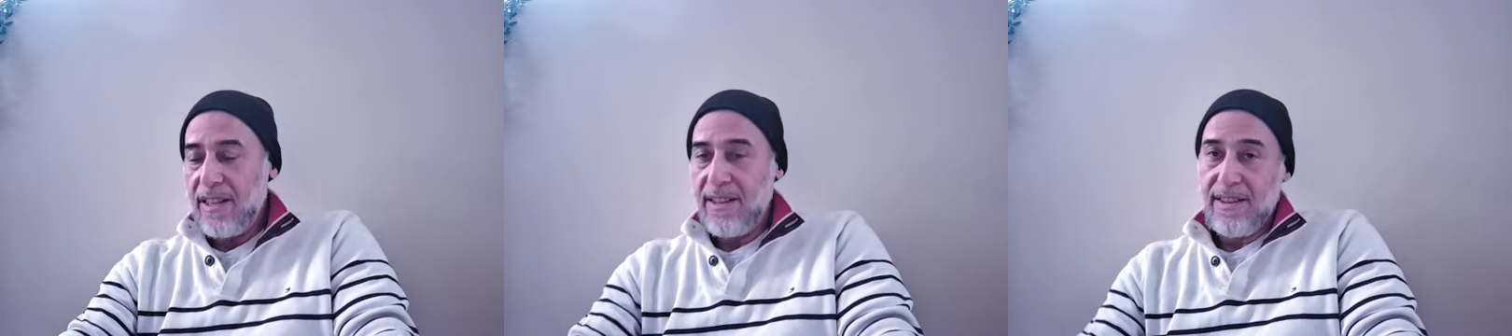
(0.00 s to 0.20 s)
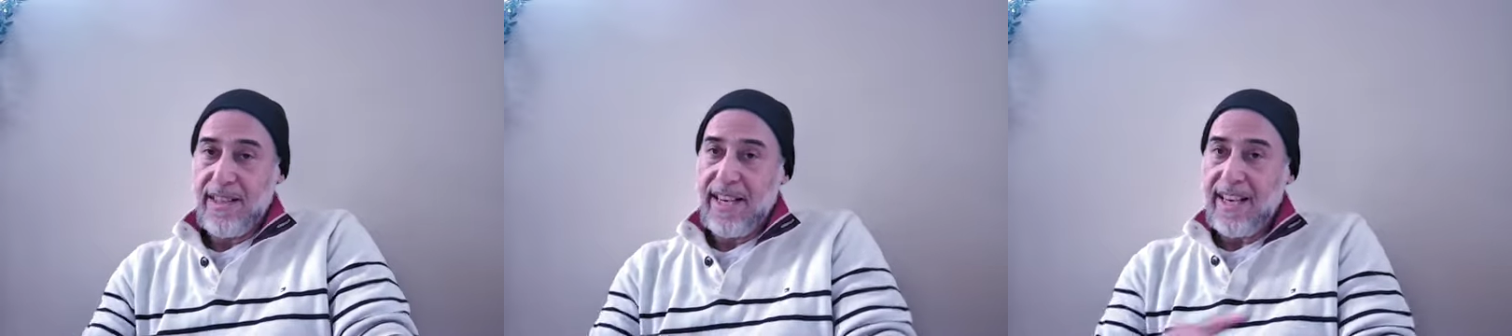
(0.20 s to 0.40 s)

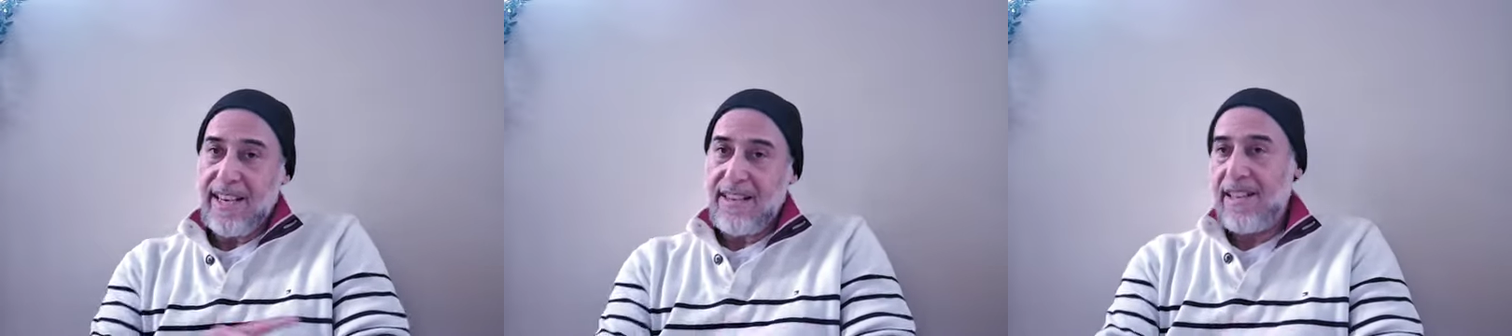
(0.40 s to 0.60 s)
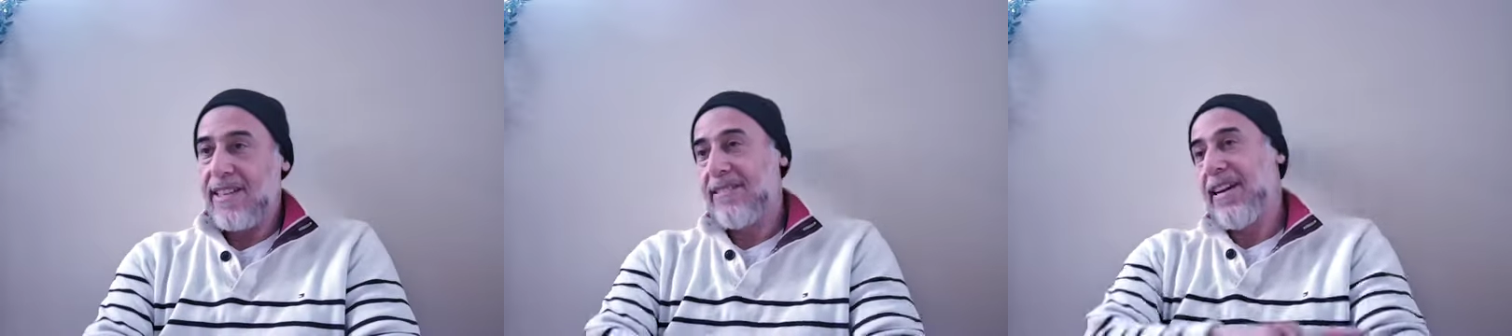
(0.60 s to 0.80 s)
They
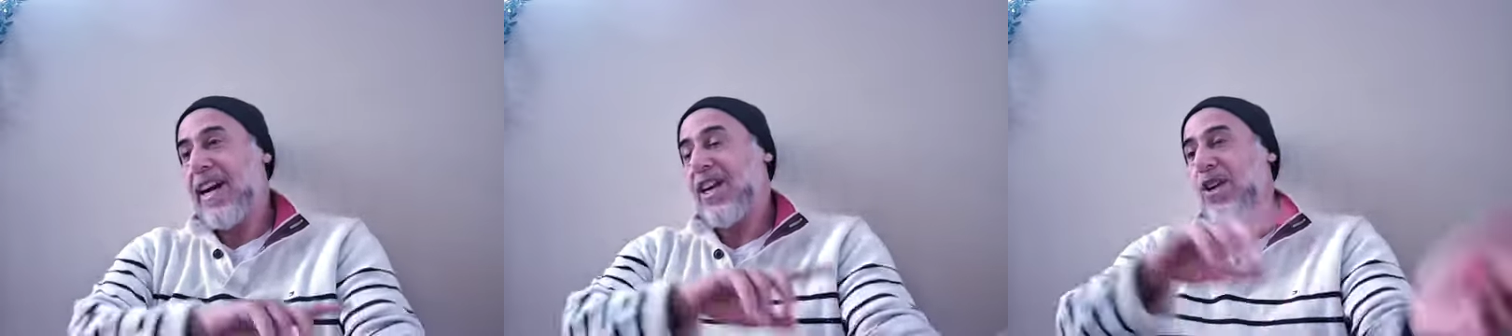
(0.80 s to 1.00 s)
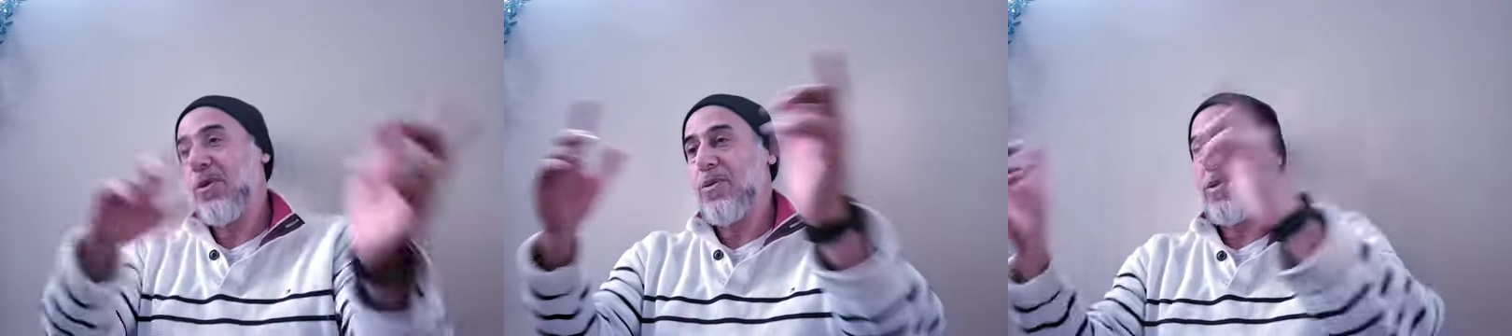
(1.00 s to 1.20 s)

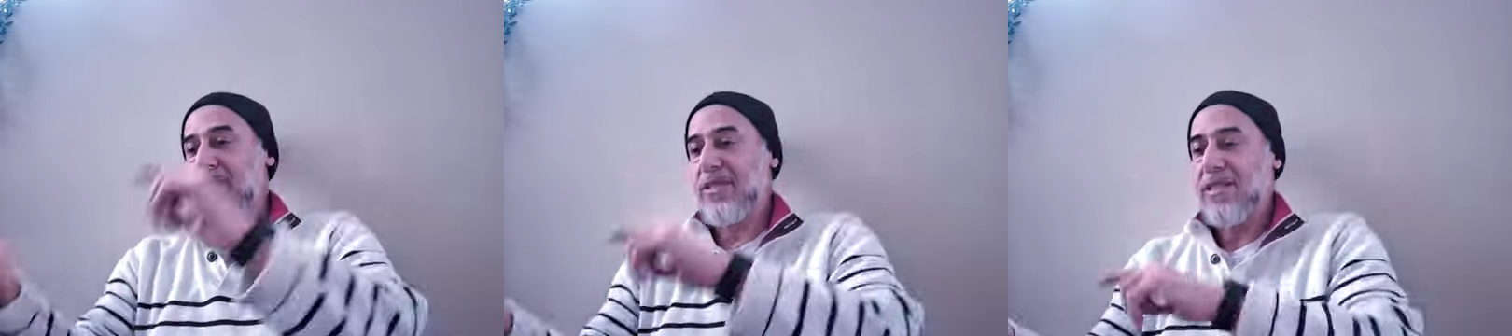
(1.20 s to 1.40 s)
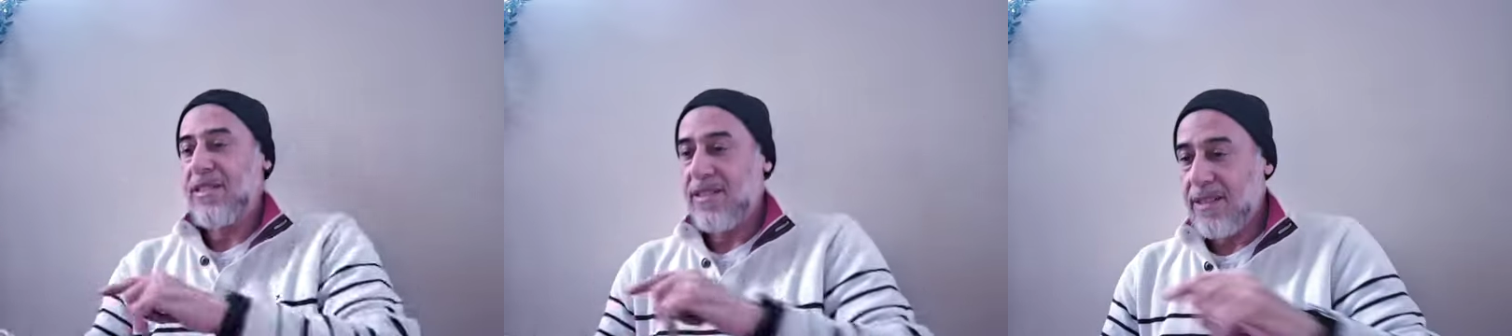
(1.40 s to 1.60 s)
accuse
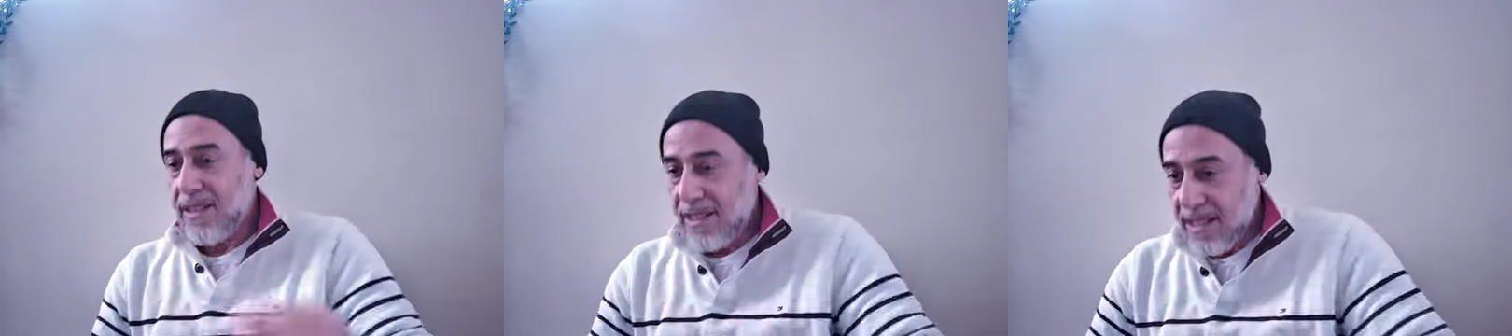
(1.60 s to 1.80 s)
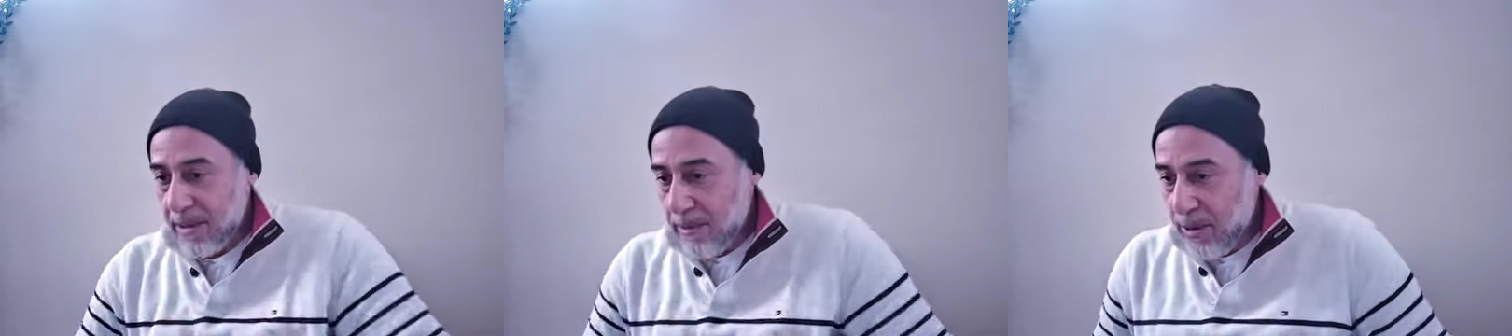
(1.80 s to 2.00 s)

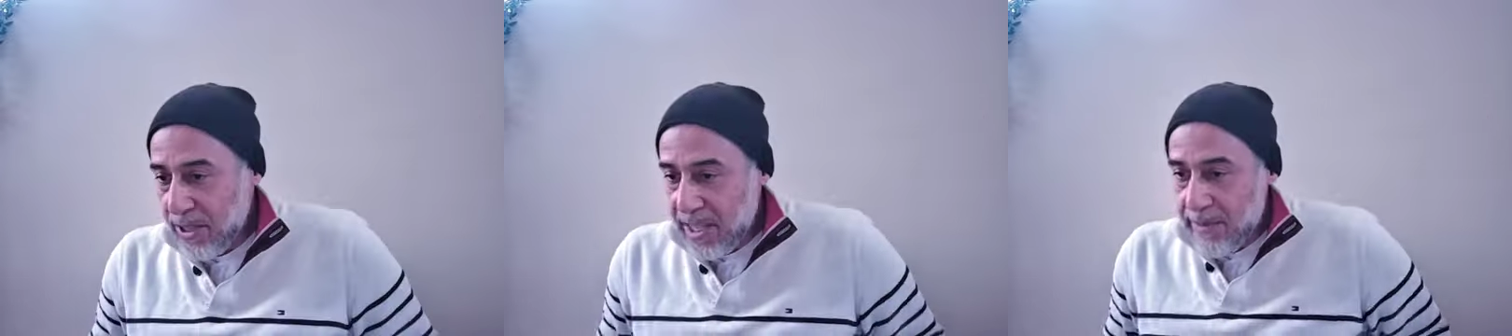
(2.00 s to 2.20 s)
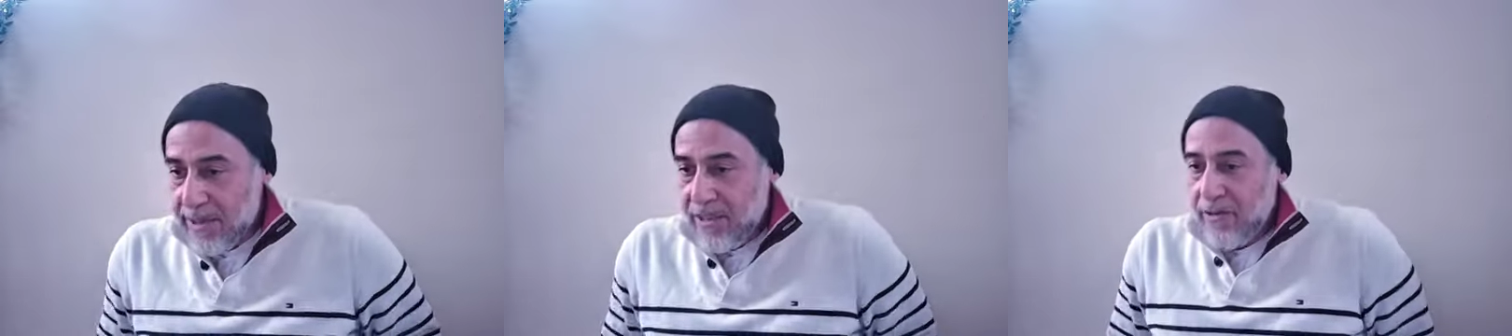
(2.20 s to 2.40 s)
the
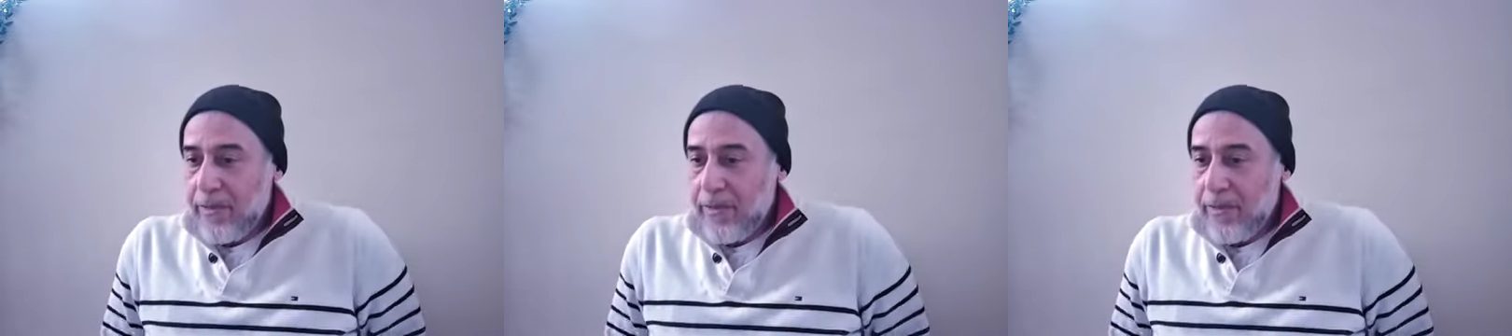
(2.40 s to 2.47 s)
Muslims of